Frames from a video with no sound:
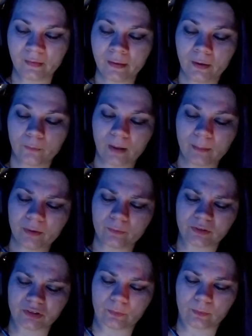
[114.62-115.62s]
Robert
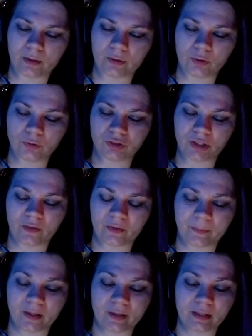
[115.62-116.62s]
was the one who saw the
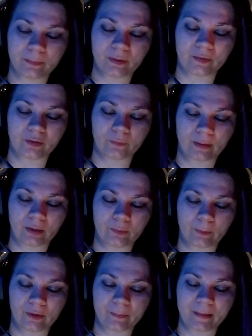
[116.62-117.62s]
body upon the ground
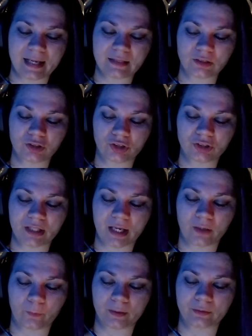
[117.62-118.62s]
where the passenger
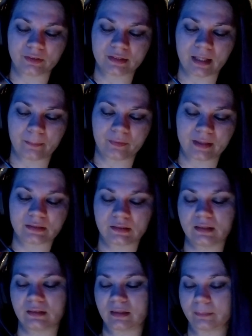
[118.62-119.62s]
side wheels had pressed
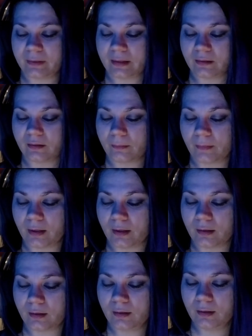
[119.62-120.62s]
it deeply into the
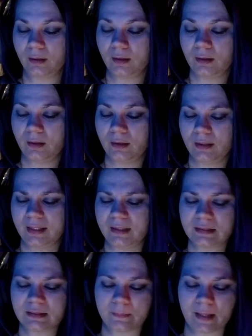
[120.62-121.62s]
mud. He
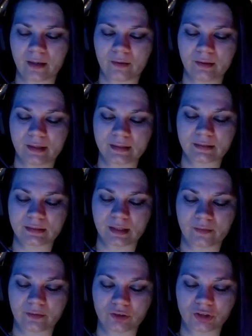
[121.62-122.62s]
dismounted as others